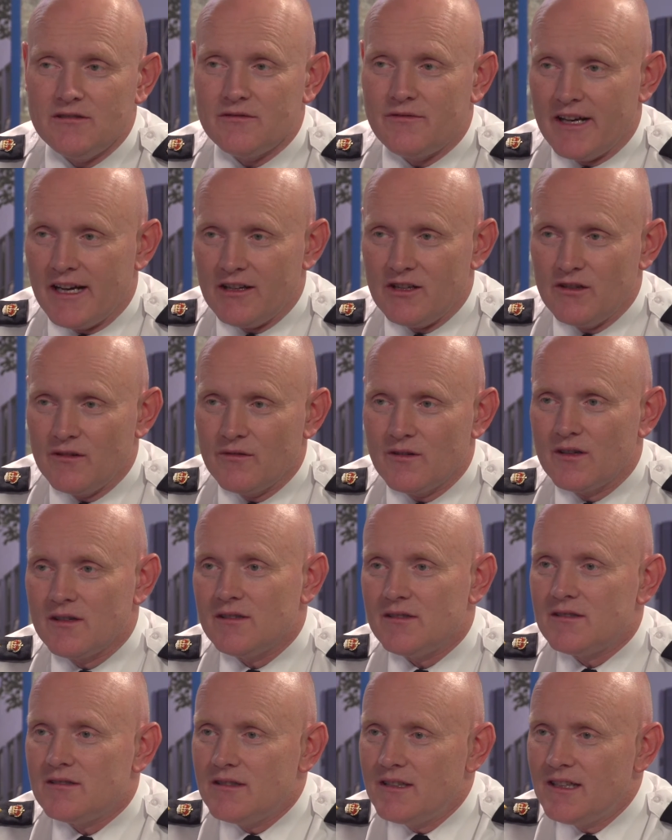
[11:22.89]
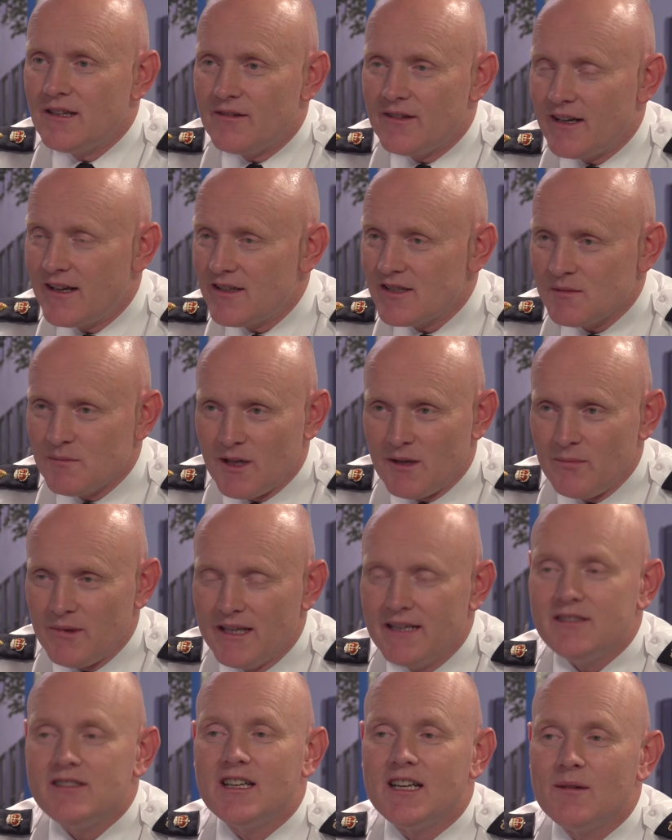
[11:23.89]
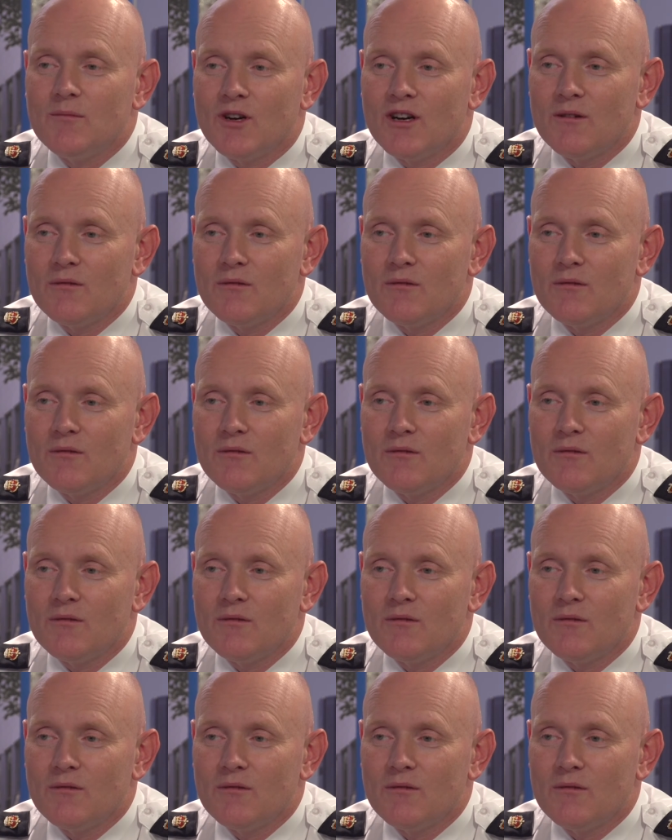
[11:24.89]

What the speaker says: Vancouver is, you know, not a small place anymore.